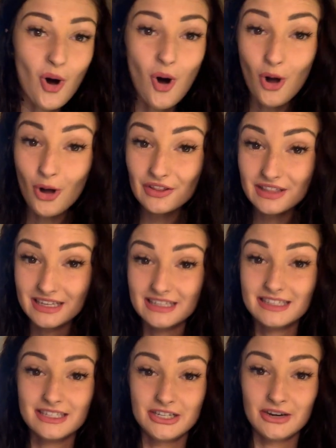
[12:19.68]
all
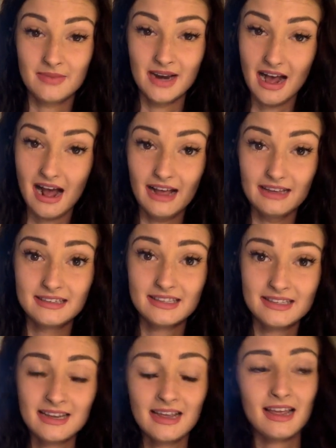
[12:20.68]
these
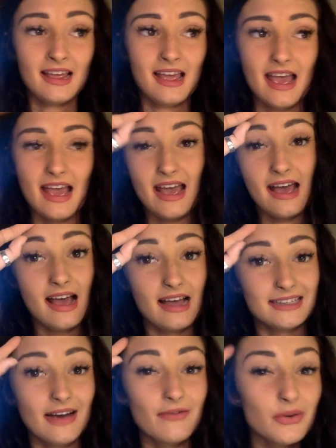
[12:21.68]
Geminis,
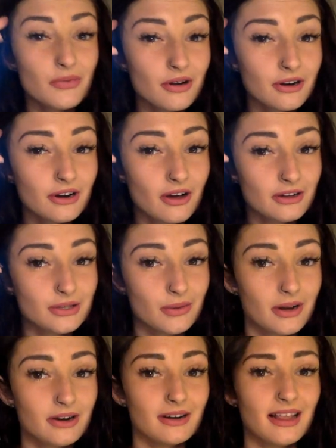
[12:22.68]
and everyone on
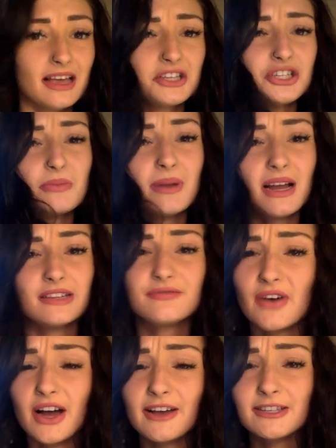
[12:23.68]
Twitter like, Geminis
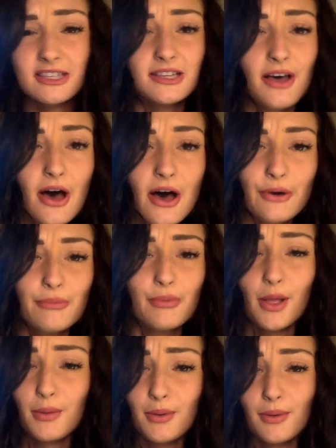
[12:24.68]
fucking suck,
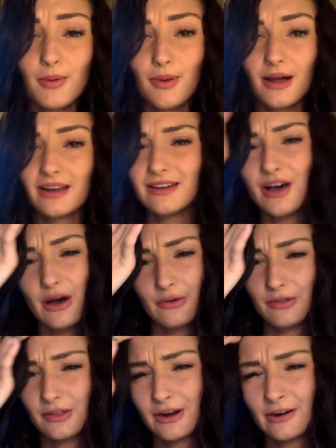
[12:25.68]
blah blah blah. No,
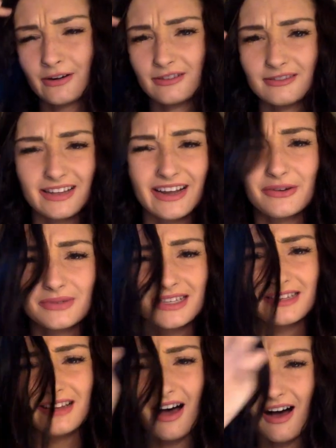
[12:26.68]
they don't
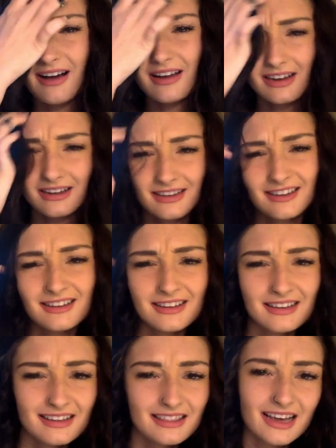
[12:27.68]
suck.
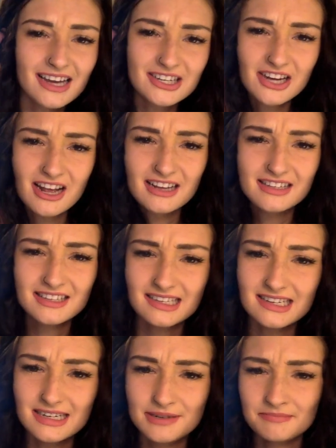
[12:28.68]
They
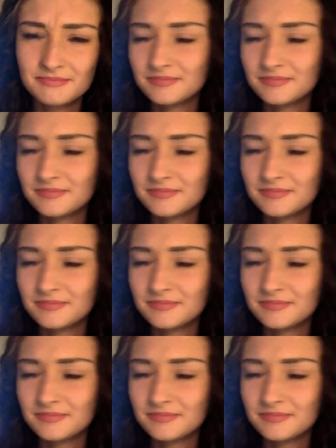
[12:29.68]
just